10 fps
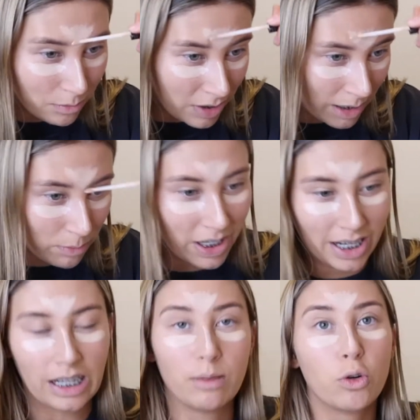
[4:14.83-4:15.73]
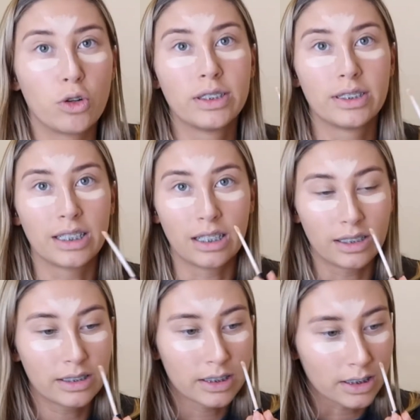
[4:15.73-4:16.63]
like buying any more
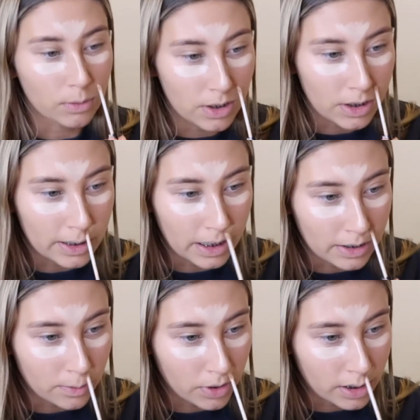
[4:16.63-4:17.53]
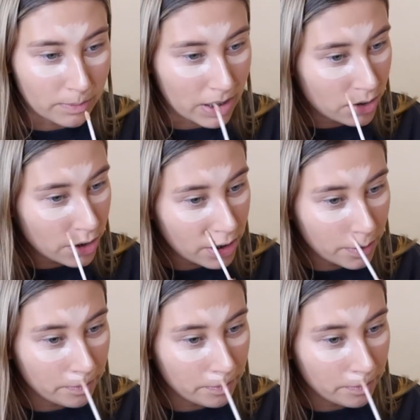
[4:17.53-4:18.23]
concealers because this one just does what it's meant to.